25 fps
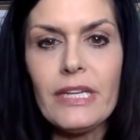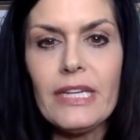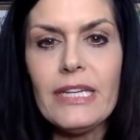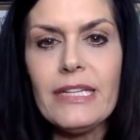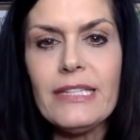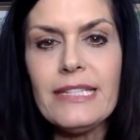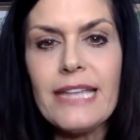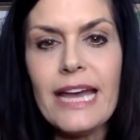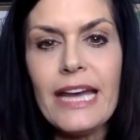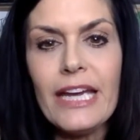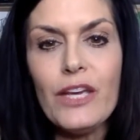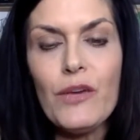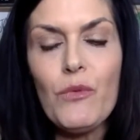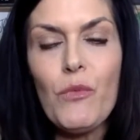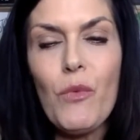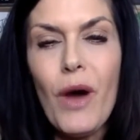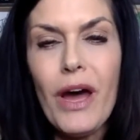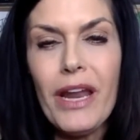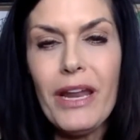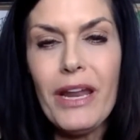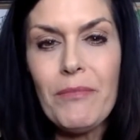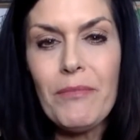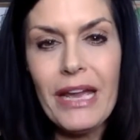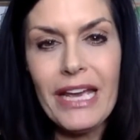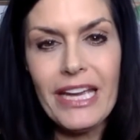is that you
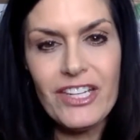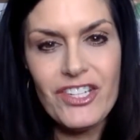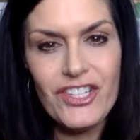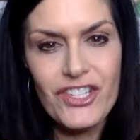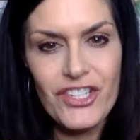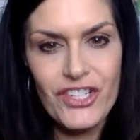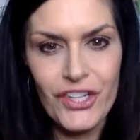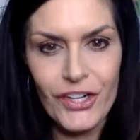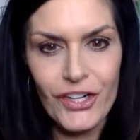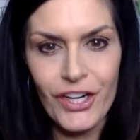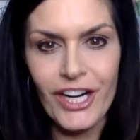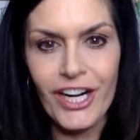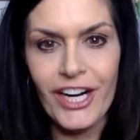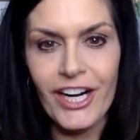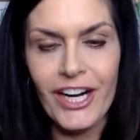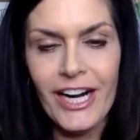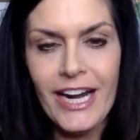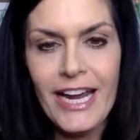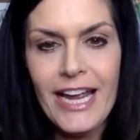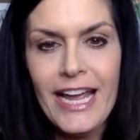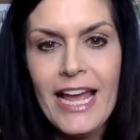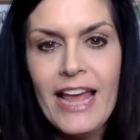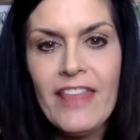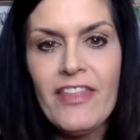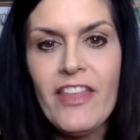want to make sure
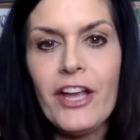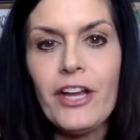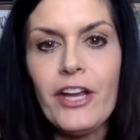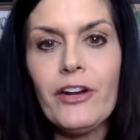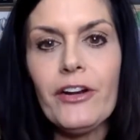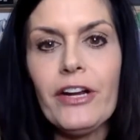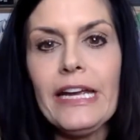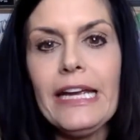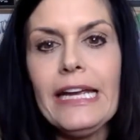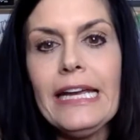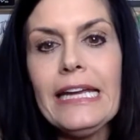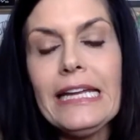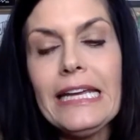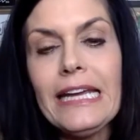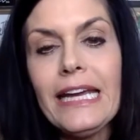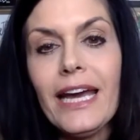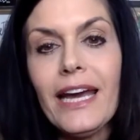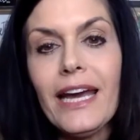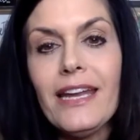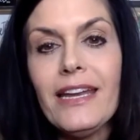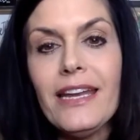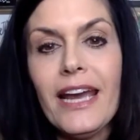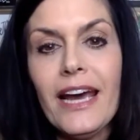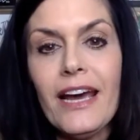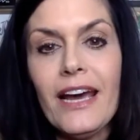that you're eating
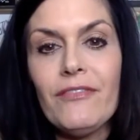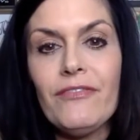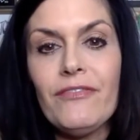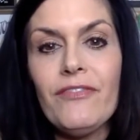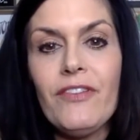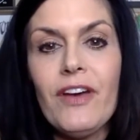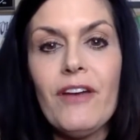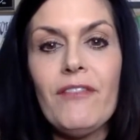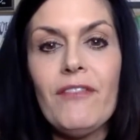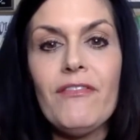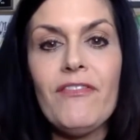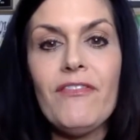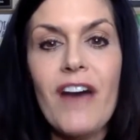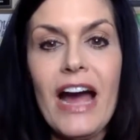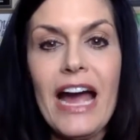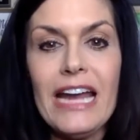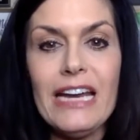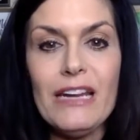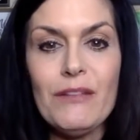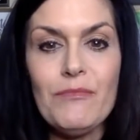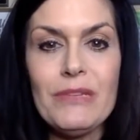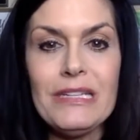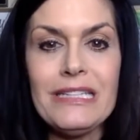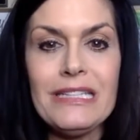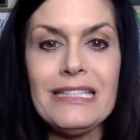enough
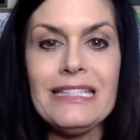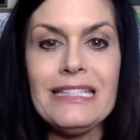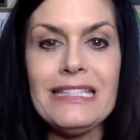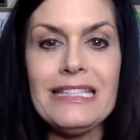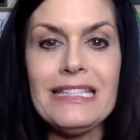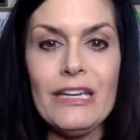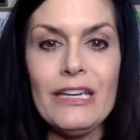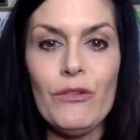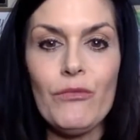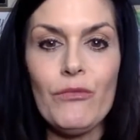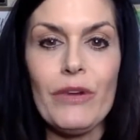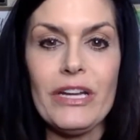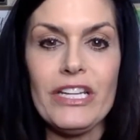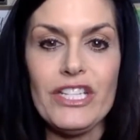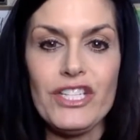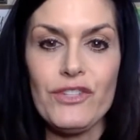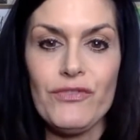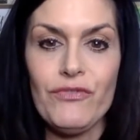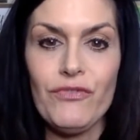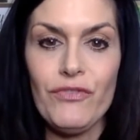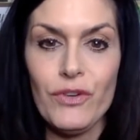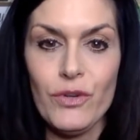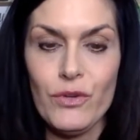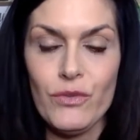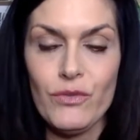vitamin C
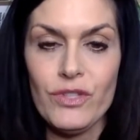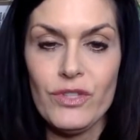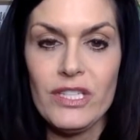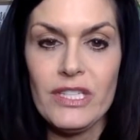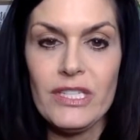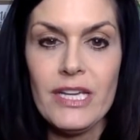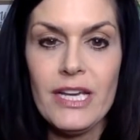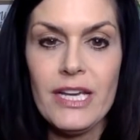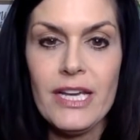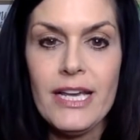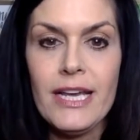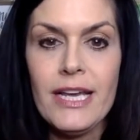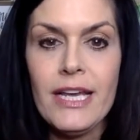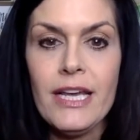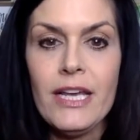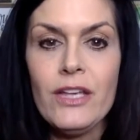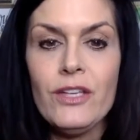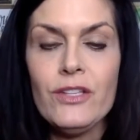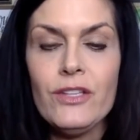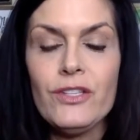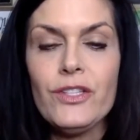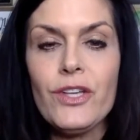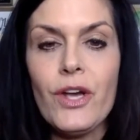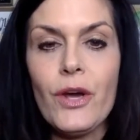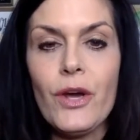rich foods.
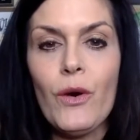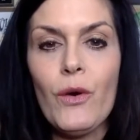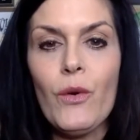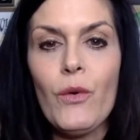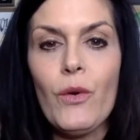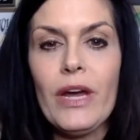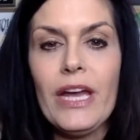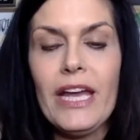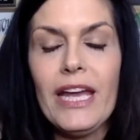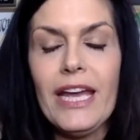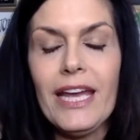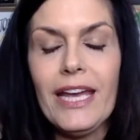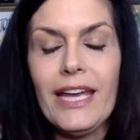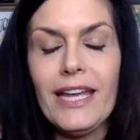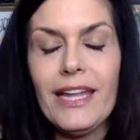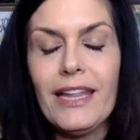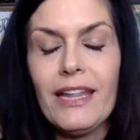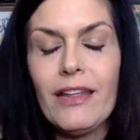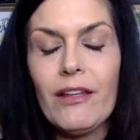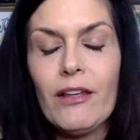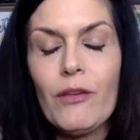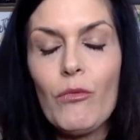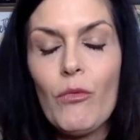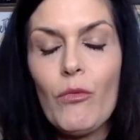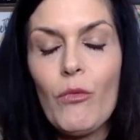So
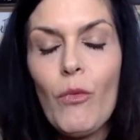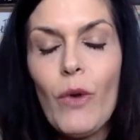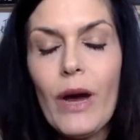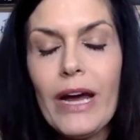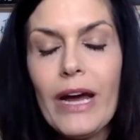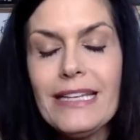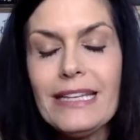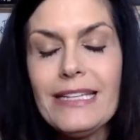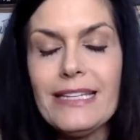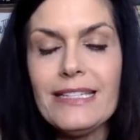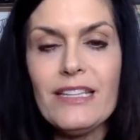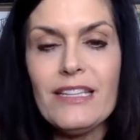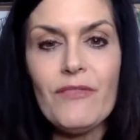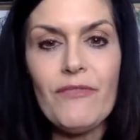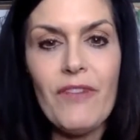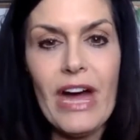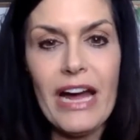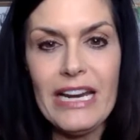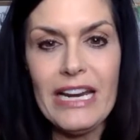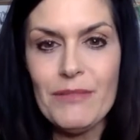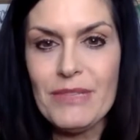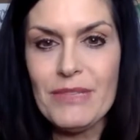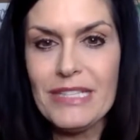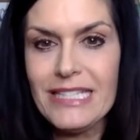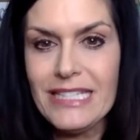what does the
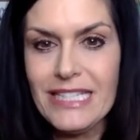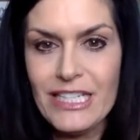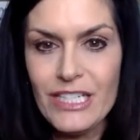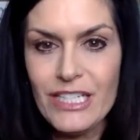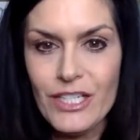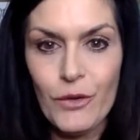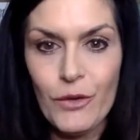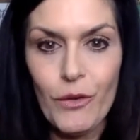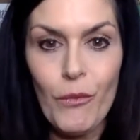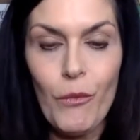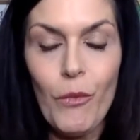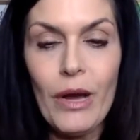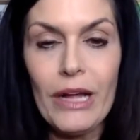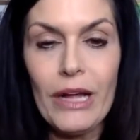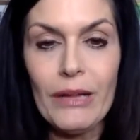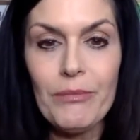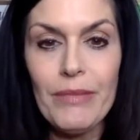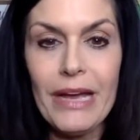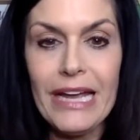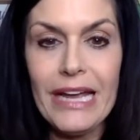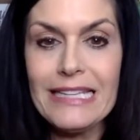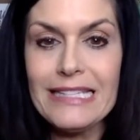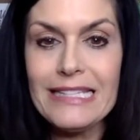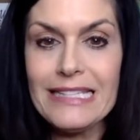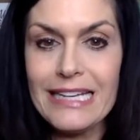vitamin C do? Well,
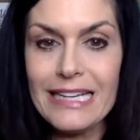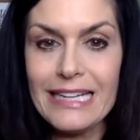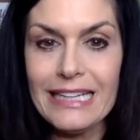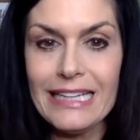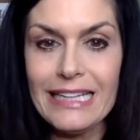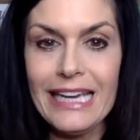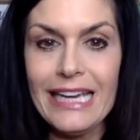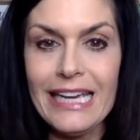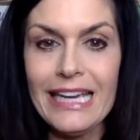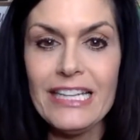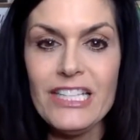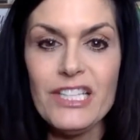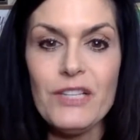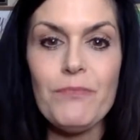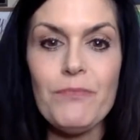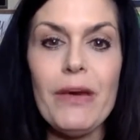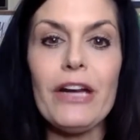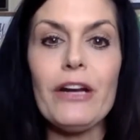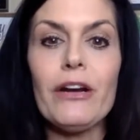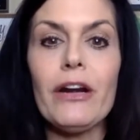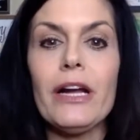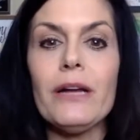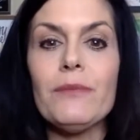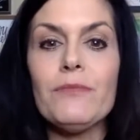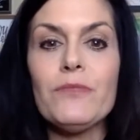basically, to
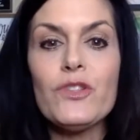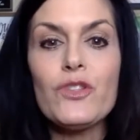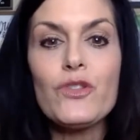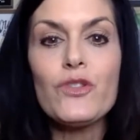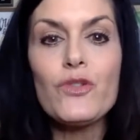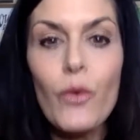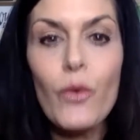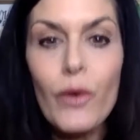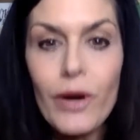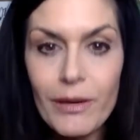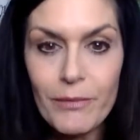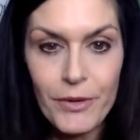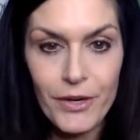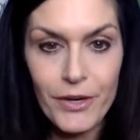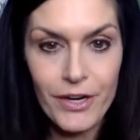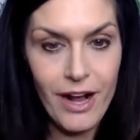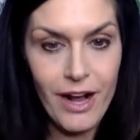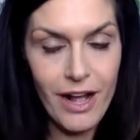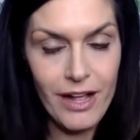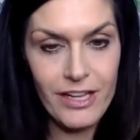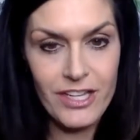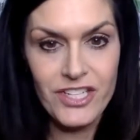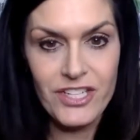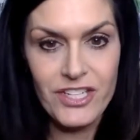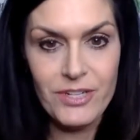better absorb your
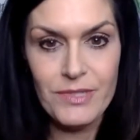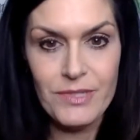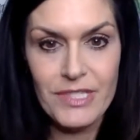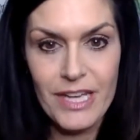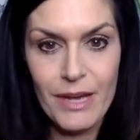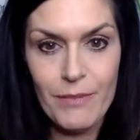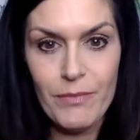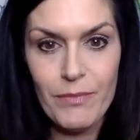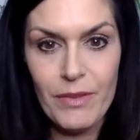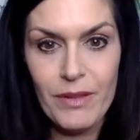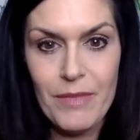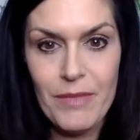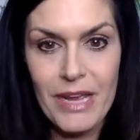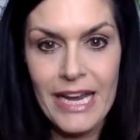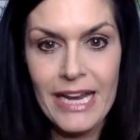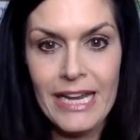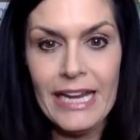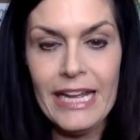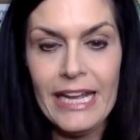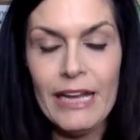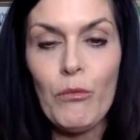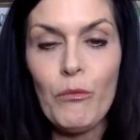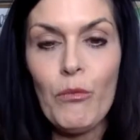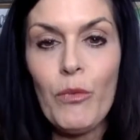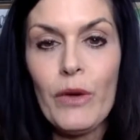collagen supplement,
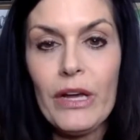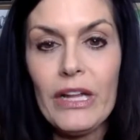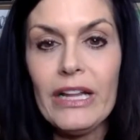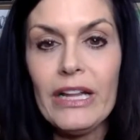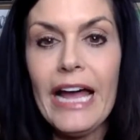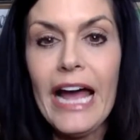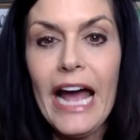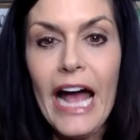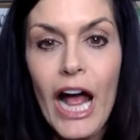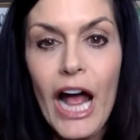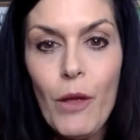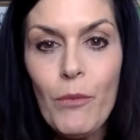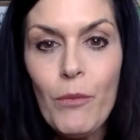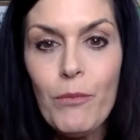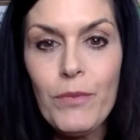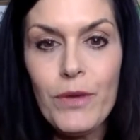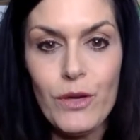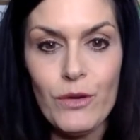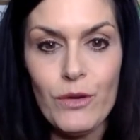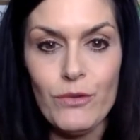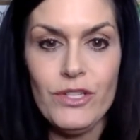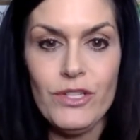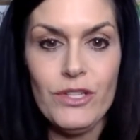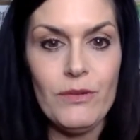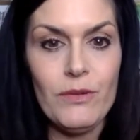it will help
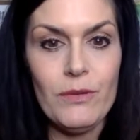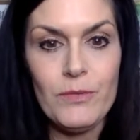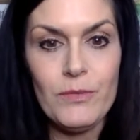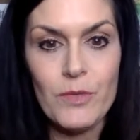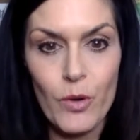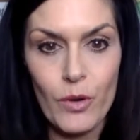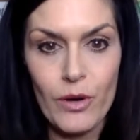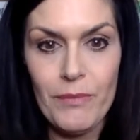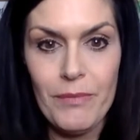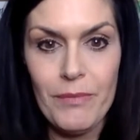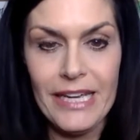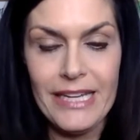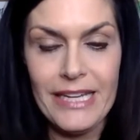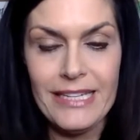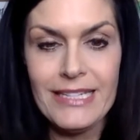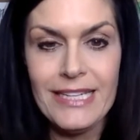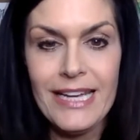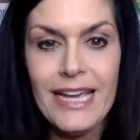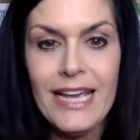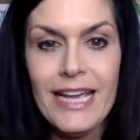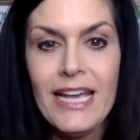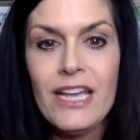you to absorb it.